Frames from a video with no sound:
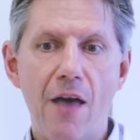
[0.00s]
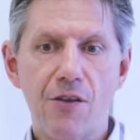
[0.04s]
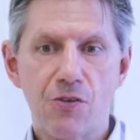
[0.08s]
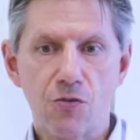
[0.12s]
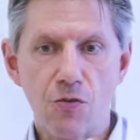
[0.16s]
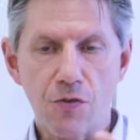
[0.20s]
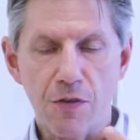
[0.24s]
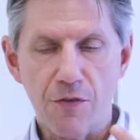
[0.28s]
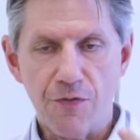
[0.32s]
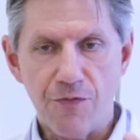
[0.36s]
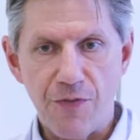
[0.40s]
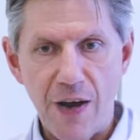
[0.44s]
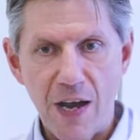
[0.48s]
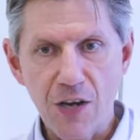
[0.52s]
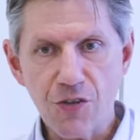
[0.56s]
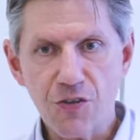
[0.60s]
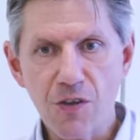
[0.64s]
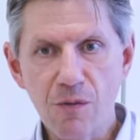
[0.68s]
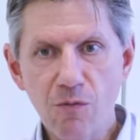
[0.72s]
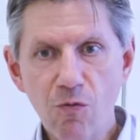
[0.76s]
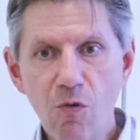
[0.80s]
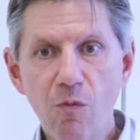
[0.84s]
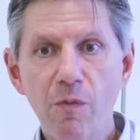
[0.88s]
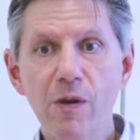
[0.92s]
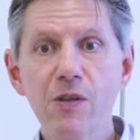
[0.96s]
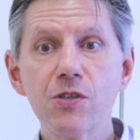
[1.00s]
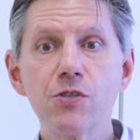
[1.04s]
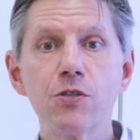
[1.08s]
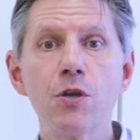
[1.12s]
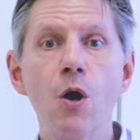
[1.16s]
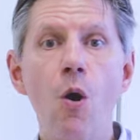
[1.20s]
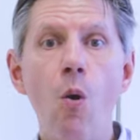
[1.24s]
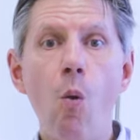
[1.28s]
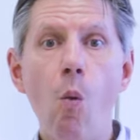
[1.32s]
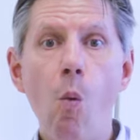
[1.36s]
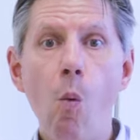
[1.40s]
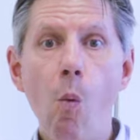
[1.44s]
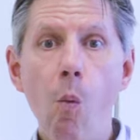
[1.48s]
So the facial
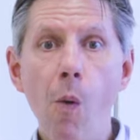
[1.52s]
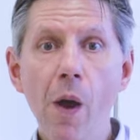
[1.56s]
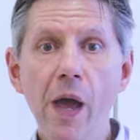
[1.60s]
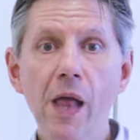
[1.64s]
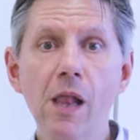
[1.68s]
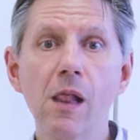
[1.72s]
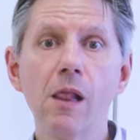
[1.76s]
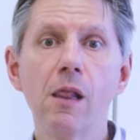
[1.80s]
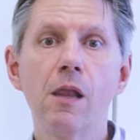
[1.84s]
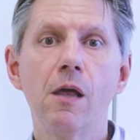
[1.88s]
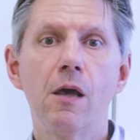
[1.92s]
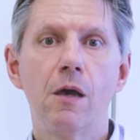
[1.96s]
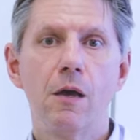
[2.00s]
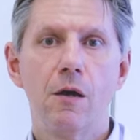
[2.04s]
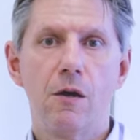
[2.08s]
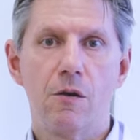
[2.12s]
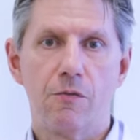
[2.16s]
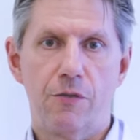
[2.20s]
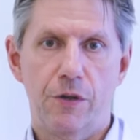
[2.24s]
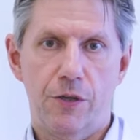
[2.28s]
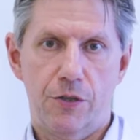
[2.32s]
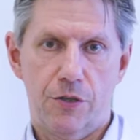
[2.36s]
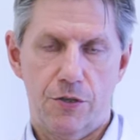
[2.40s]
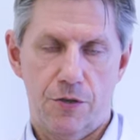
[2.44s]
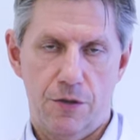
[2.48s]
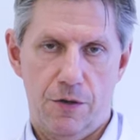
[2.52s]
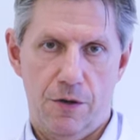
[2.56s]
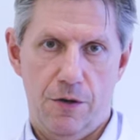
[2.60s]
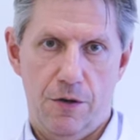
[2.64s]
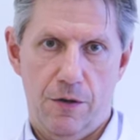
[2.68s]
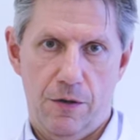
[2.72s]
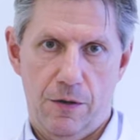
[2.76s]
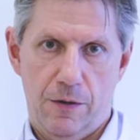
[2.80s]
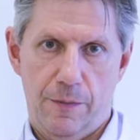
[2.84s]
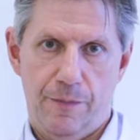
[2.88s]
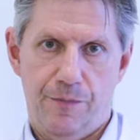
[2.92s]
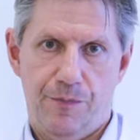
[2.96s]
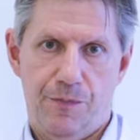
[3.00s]
movements will
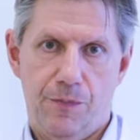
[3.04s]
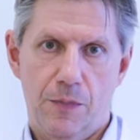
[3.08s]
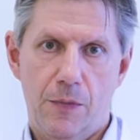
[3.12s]
return.